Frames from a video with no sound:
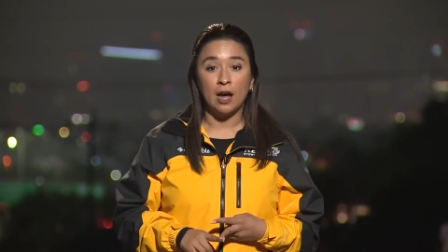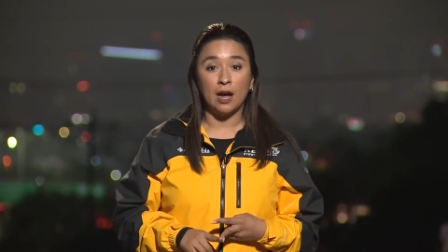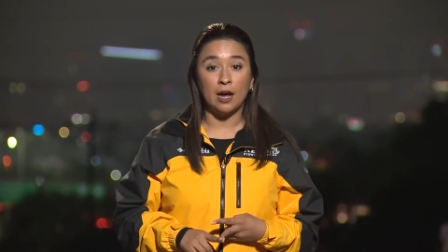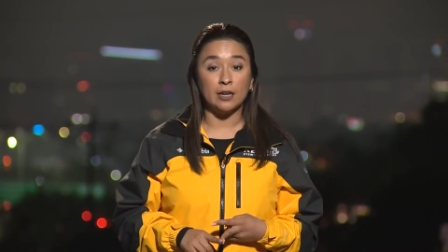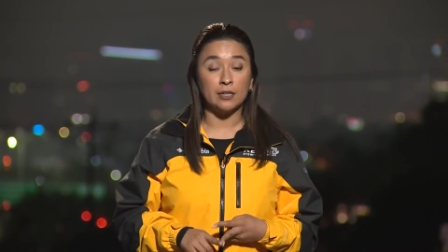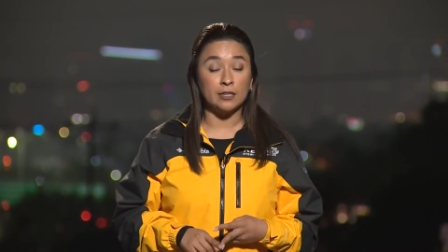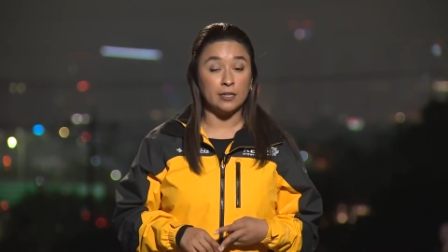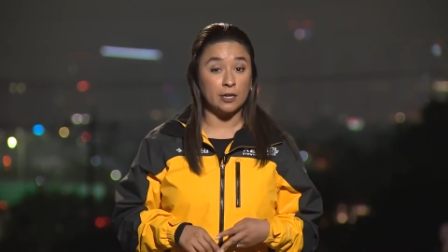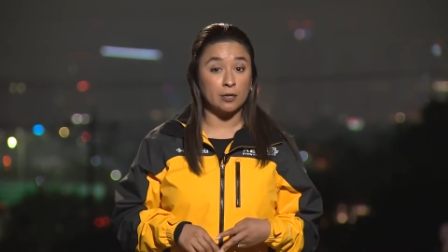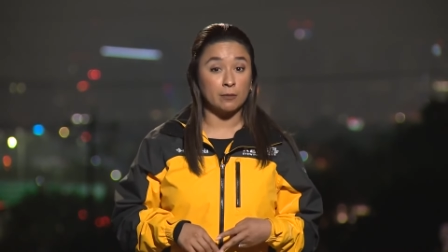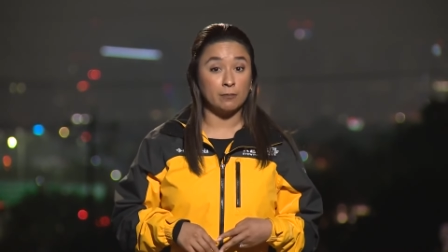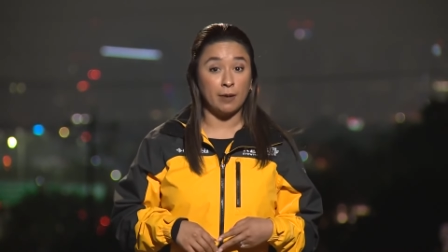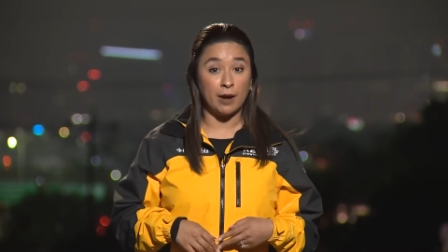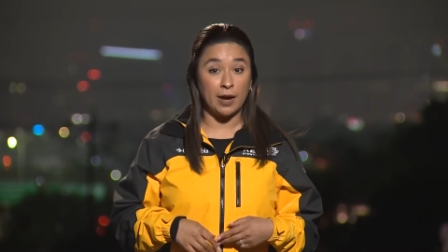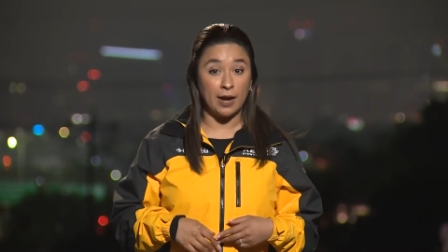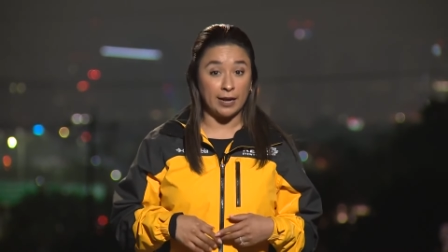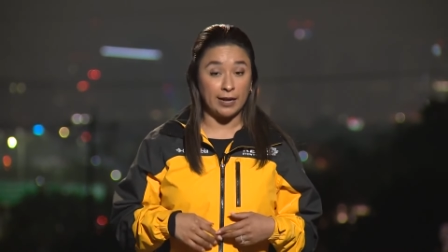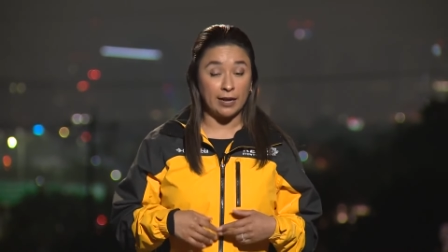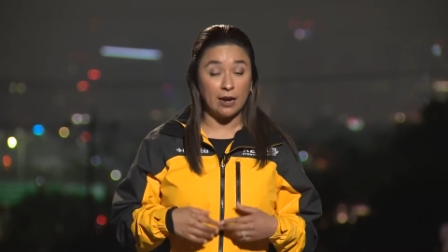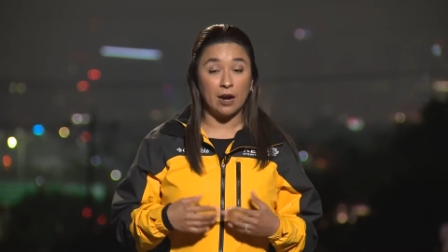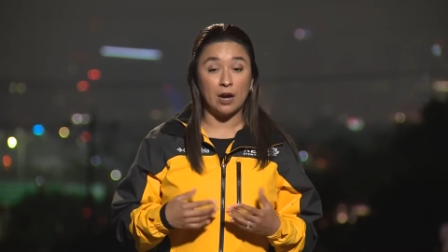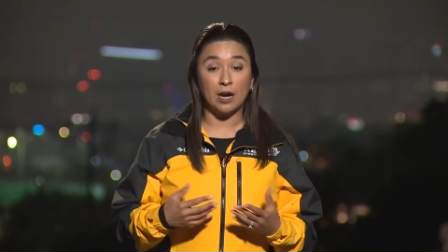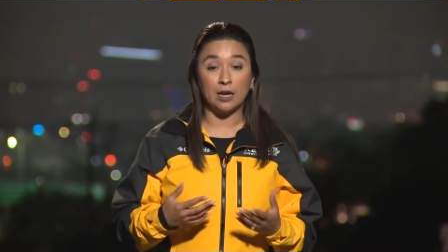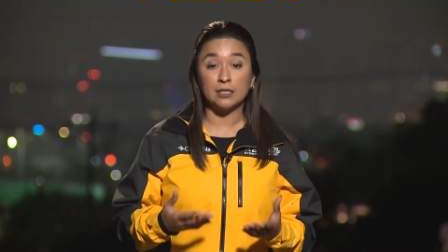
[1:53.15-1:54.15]
uh,
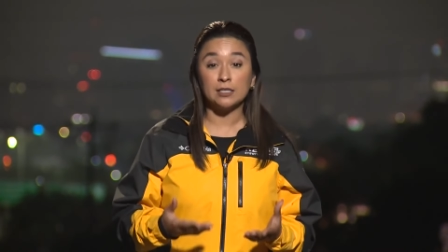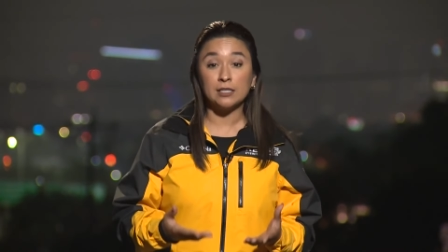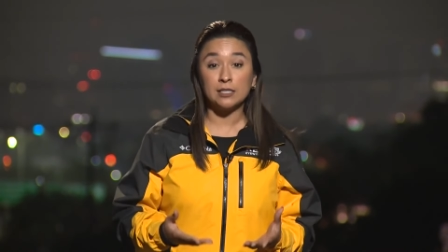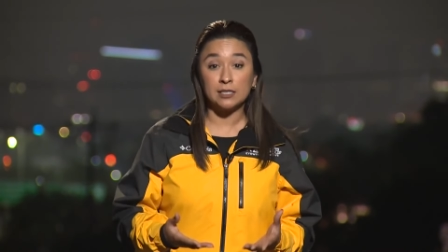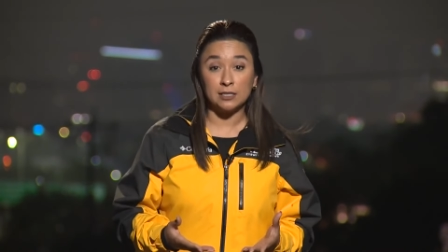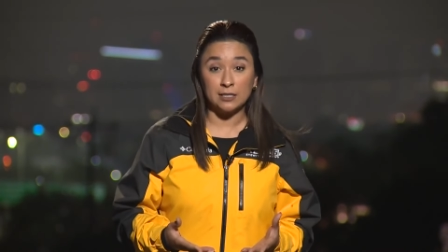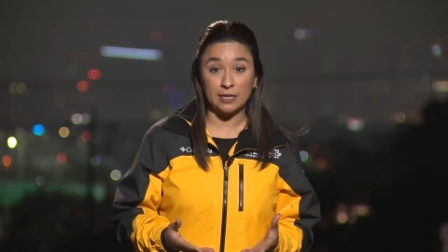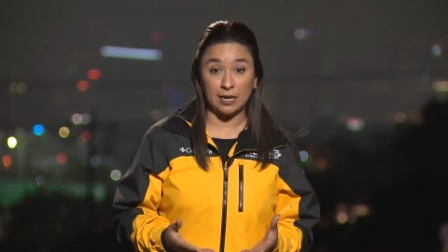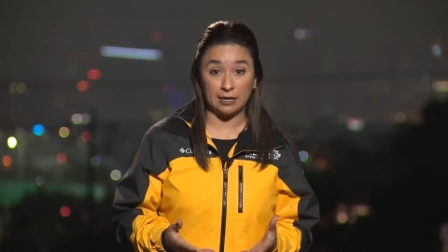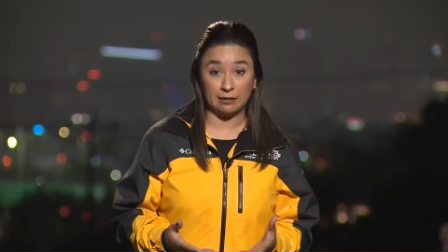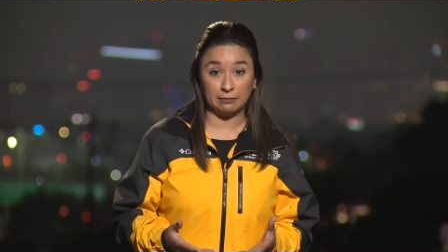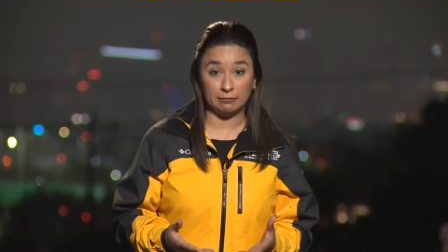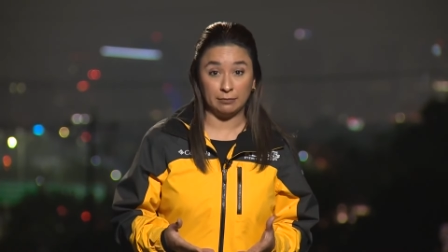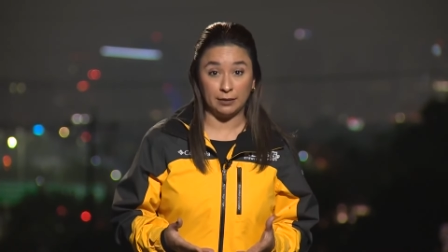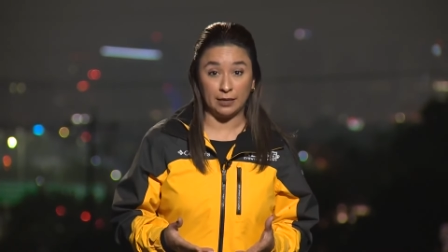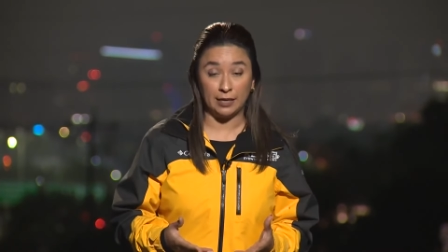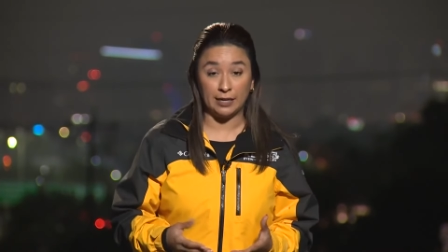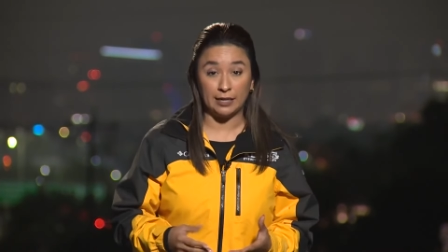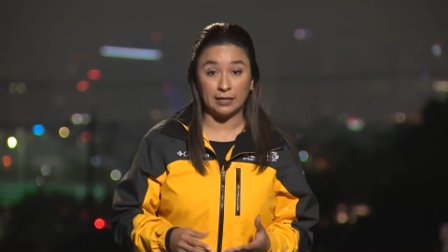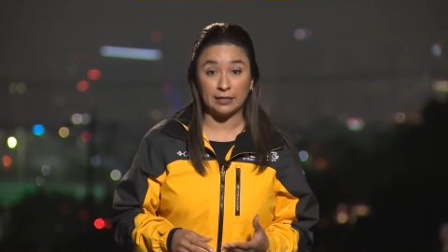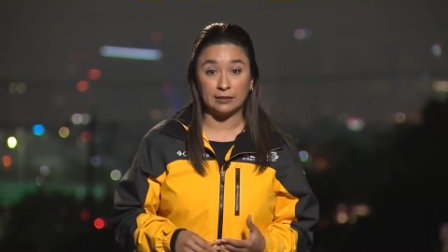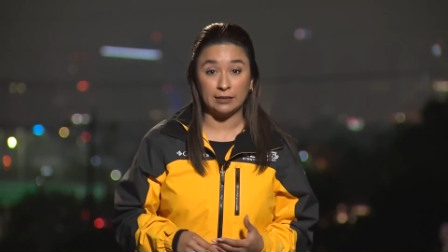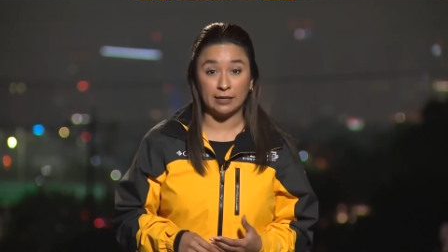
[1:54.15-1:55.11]
nearby on standby,